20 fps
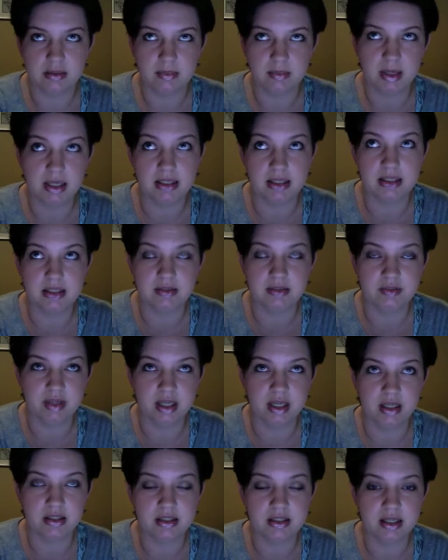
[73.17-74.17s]
Positive
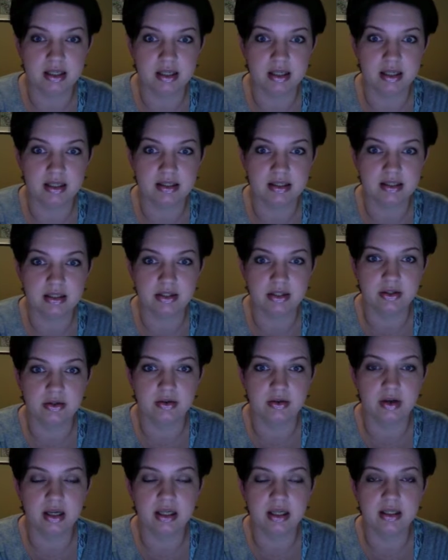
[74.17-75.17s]
dent, I guess, in your
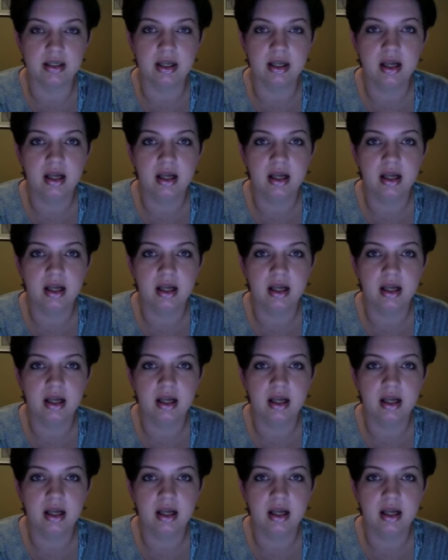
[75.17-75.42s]
grade.